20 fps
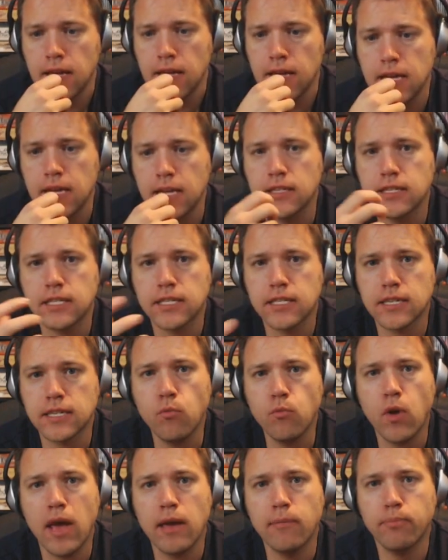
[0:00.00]
in
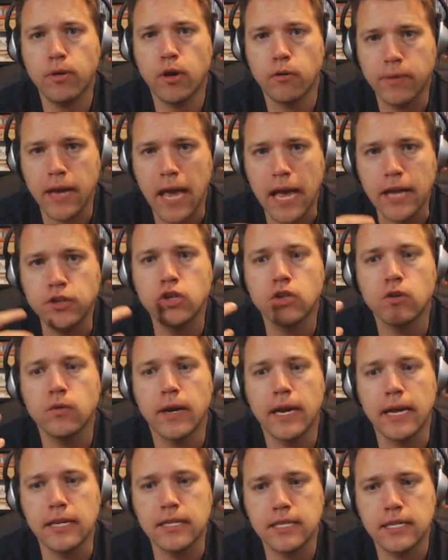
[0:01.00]
some way
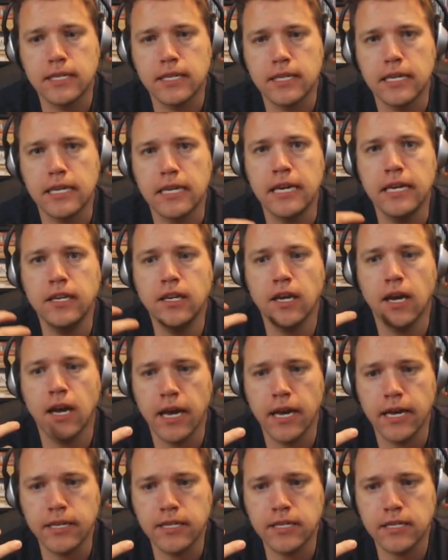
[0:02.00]
perpetuates in
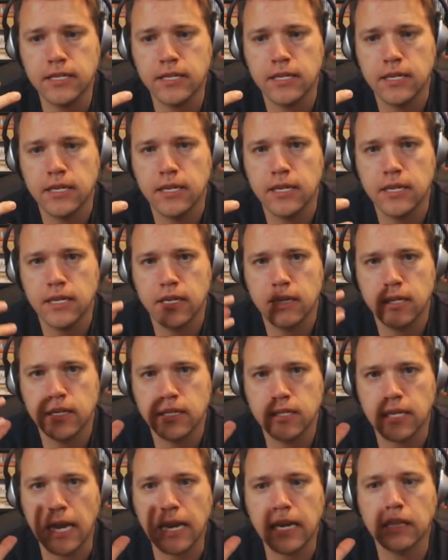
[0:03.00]
us
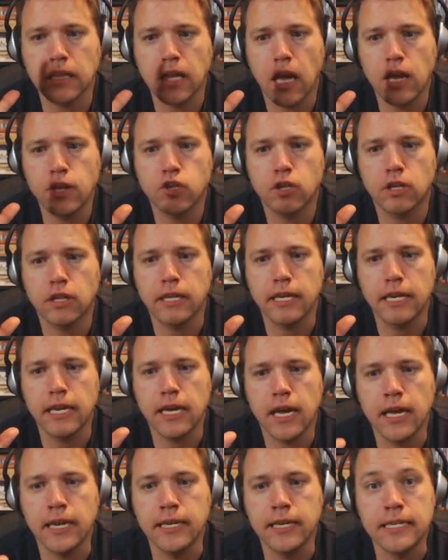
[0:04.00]

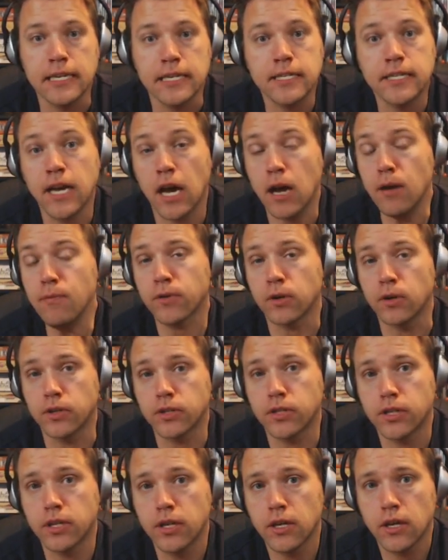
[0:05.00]
psychologically a
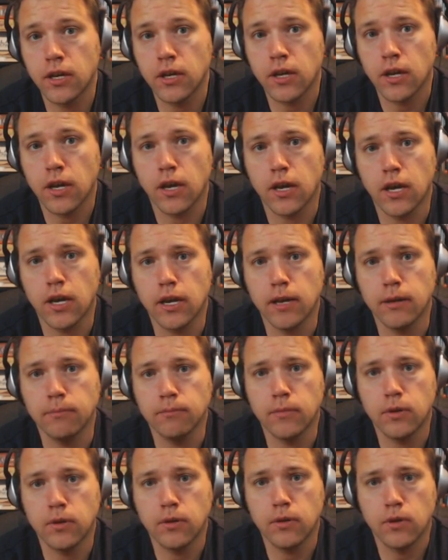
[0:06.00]
discomfort
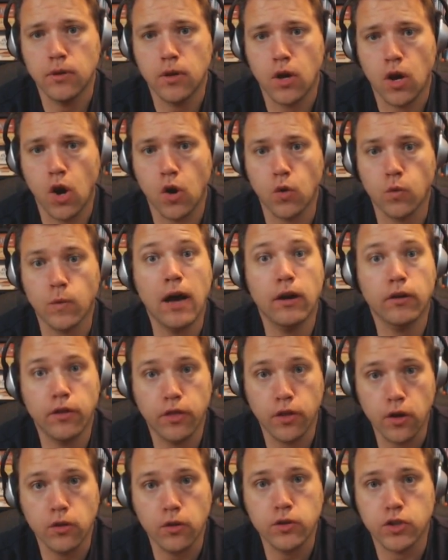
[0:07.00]
around
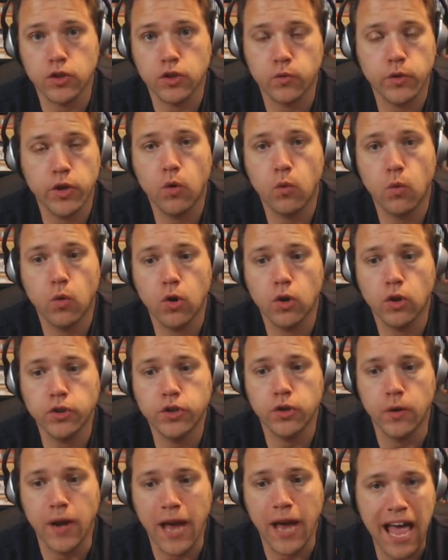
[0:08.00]
those in the real world
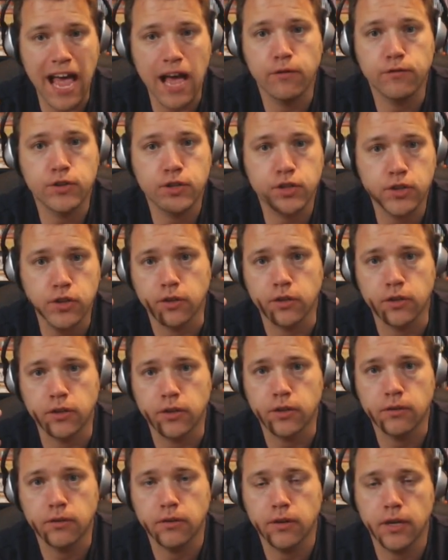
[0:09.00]
who have certain